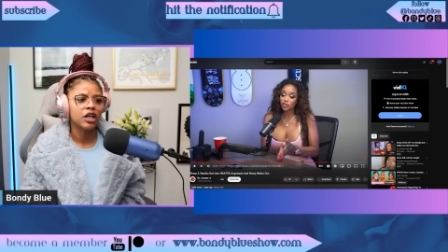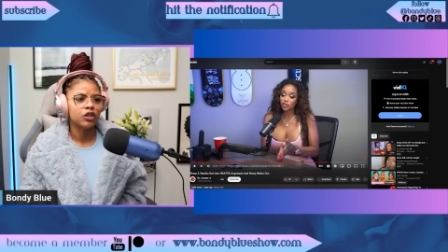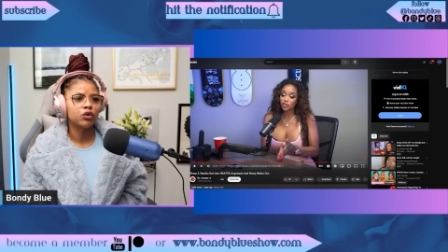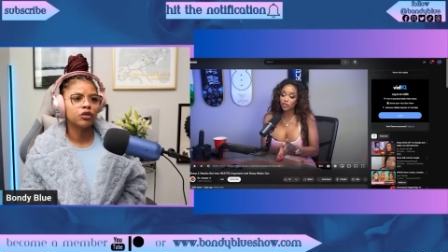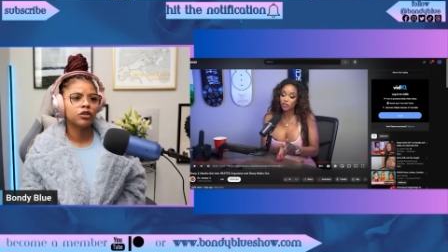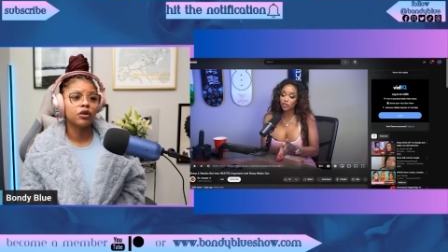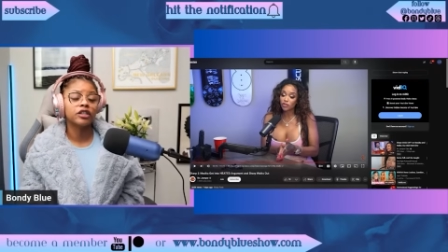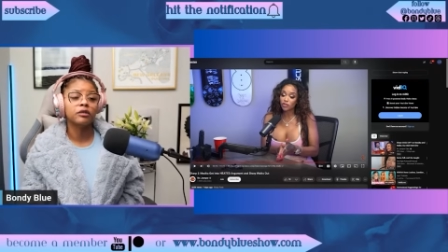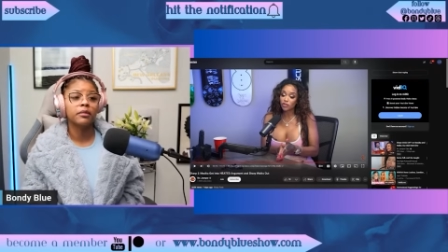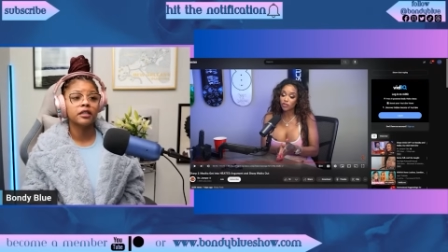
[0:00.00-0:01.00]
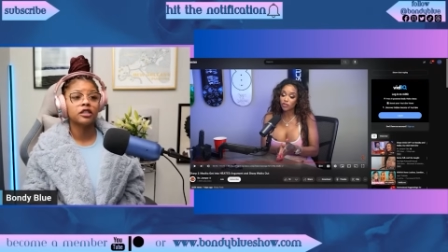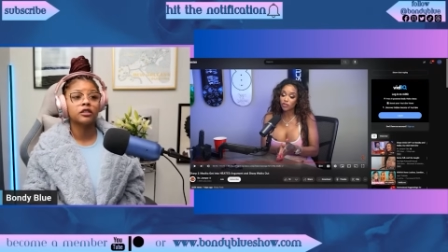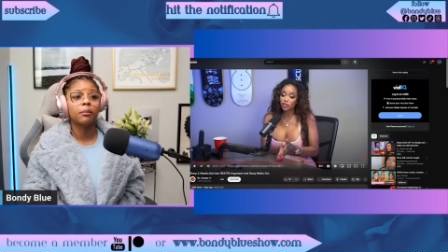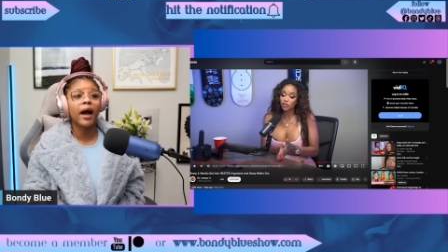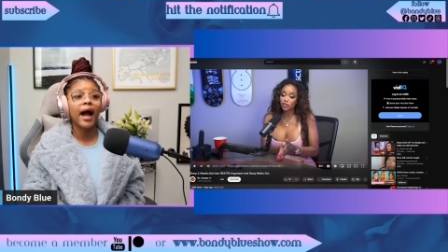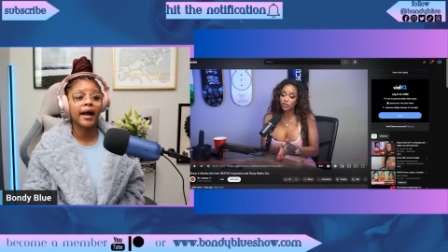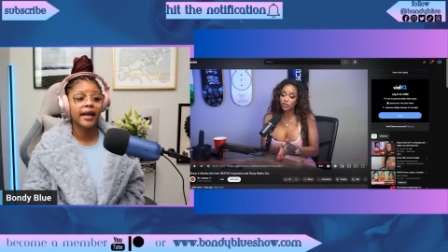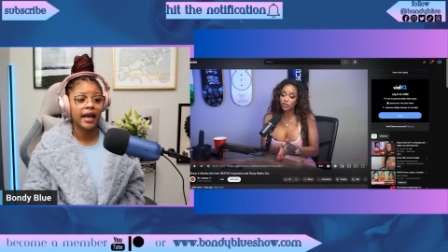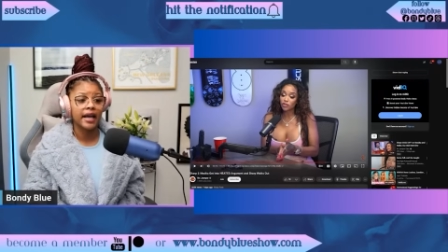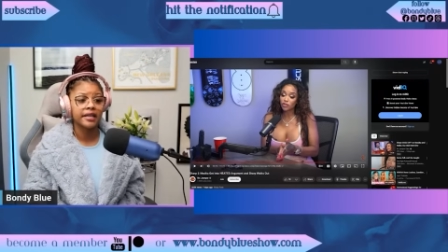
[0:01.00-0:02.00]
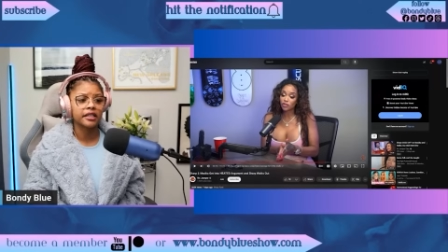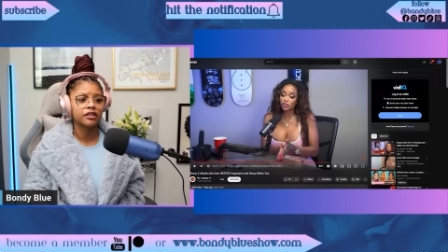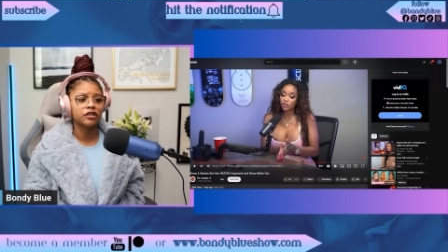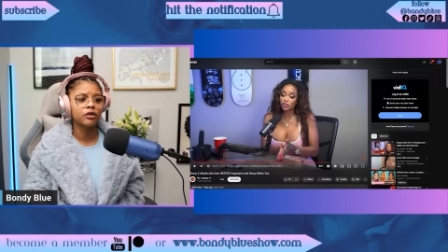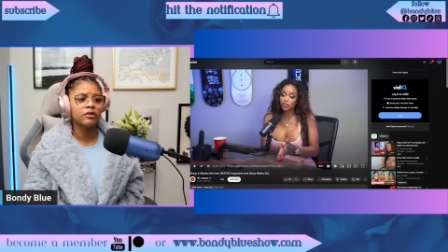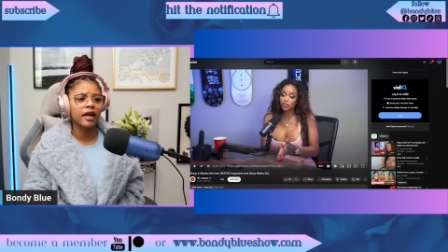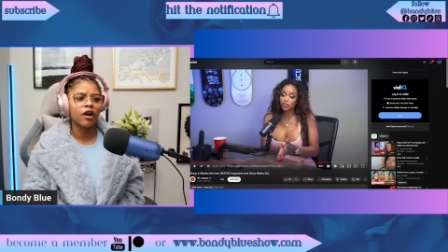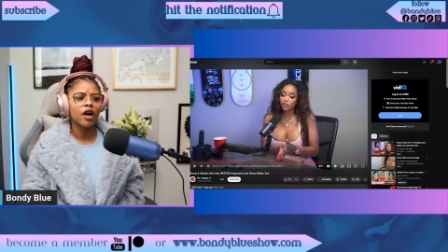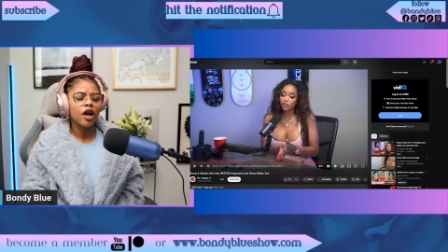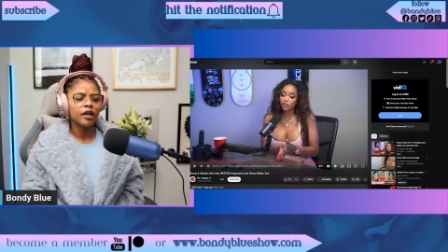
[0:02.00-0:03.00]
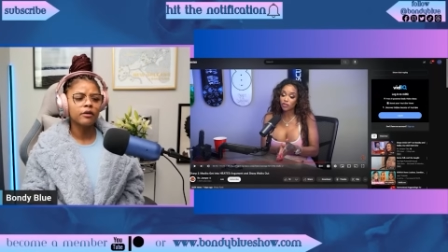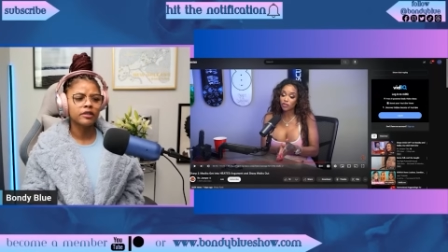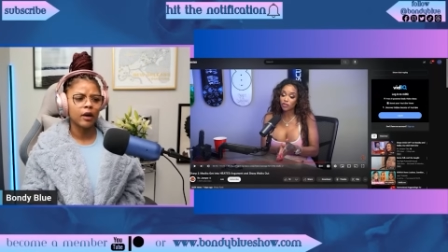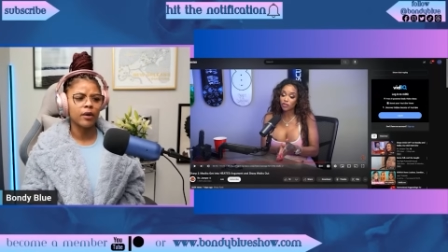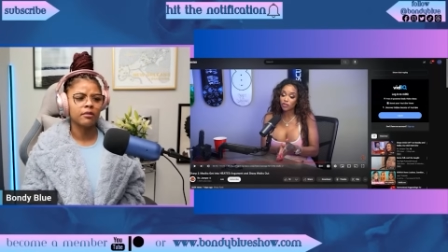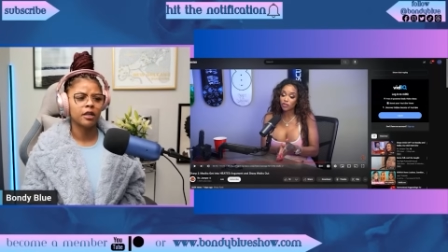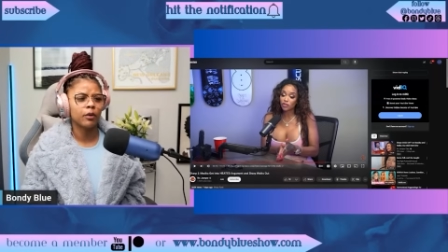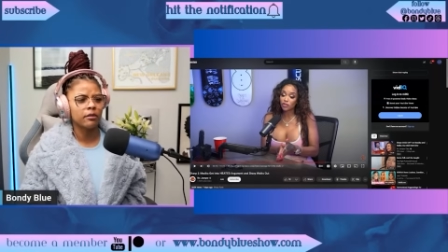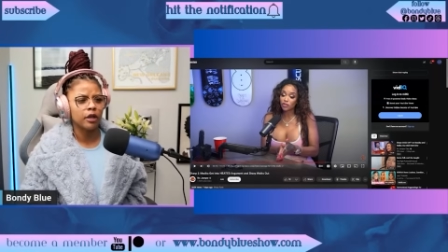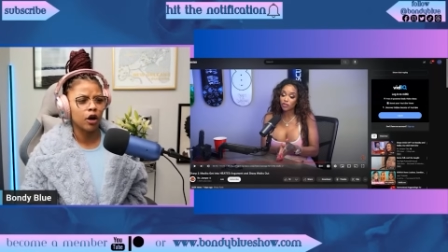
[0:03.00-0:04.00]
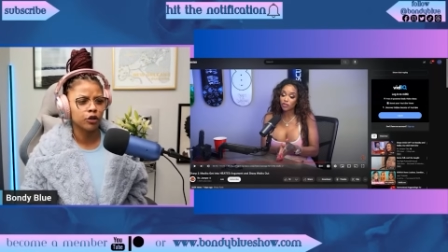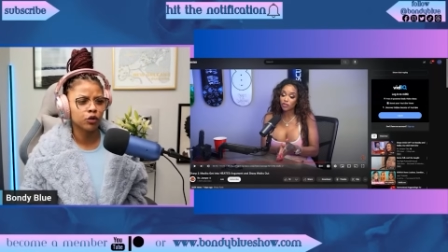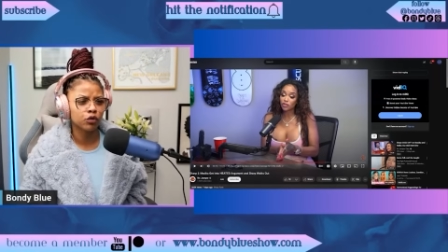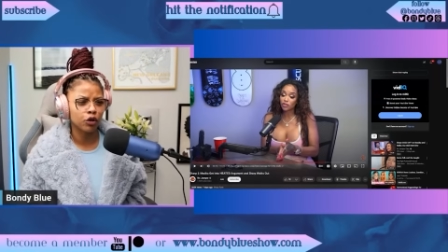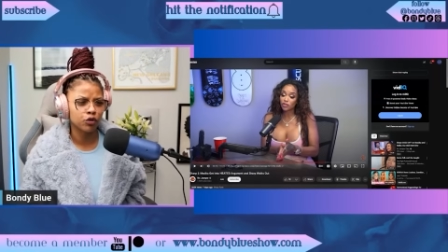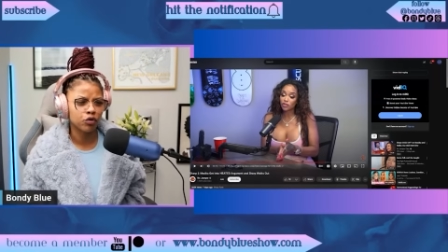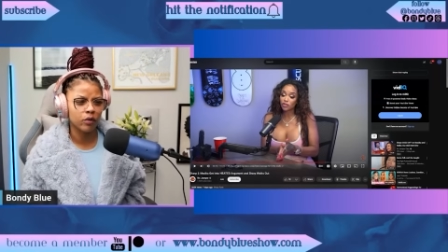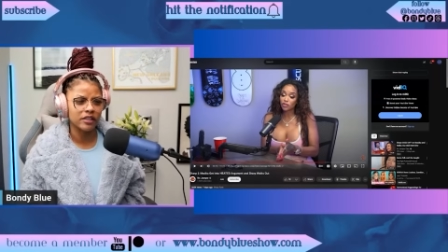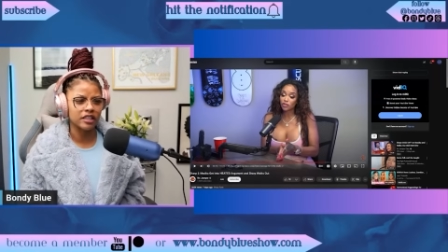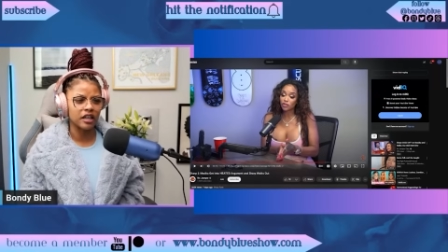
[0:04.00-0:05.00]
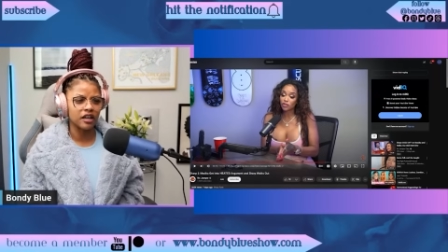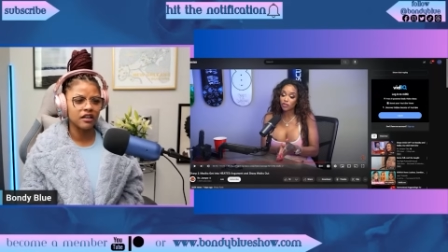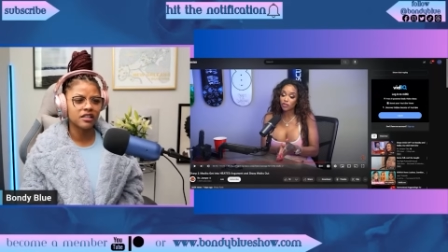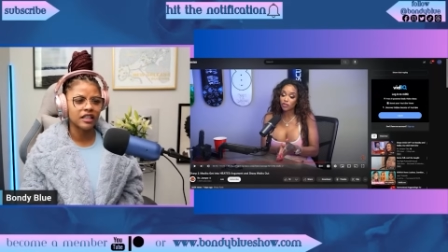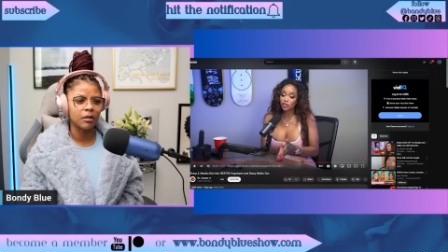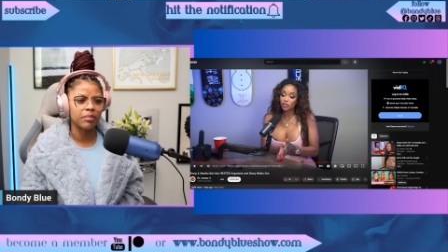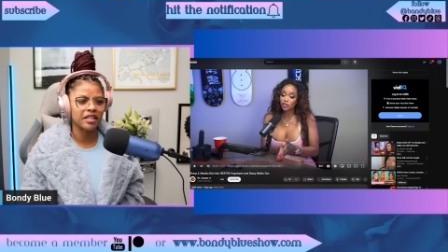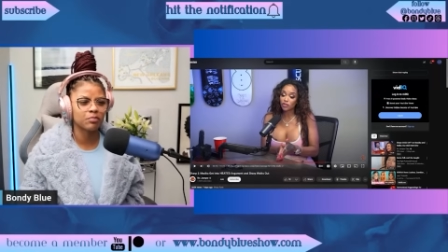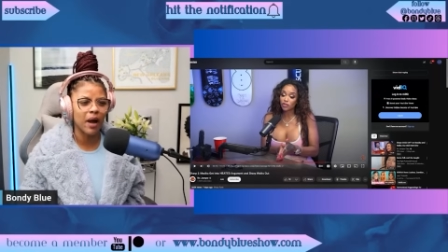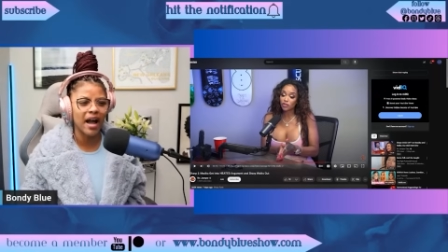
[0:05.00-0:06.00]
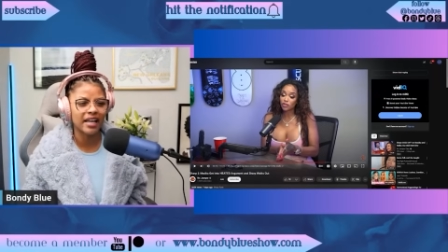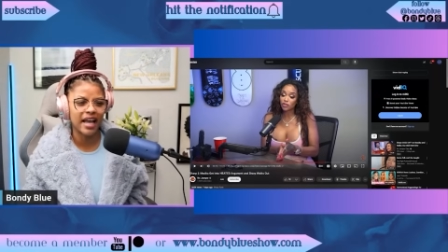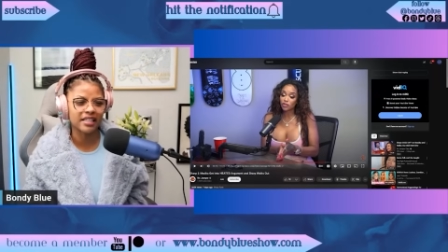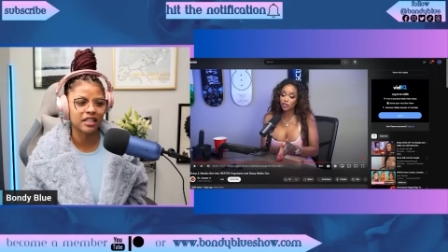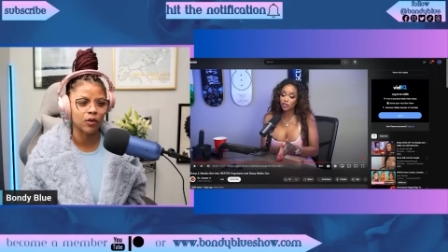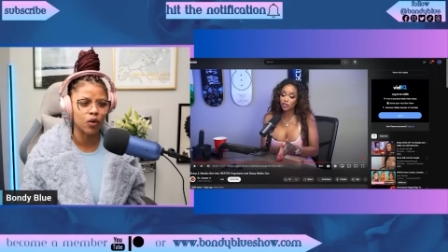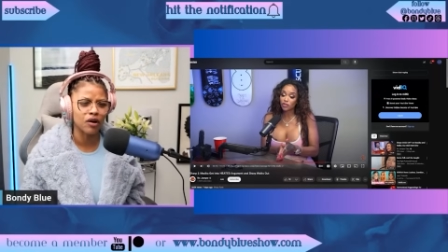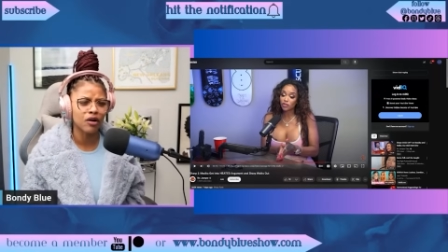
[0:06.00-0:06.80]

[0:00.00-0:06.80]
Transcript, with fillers: You you know because she mentioned the podcast and she was like, or, he was like, wait a minute, wait a minute, are you are you throwing slugs at the best podcast in the world?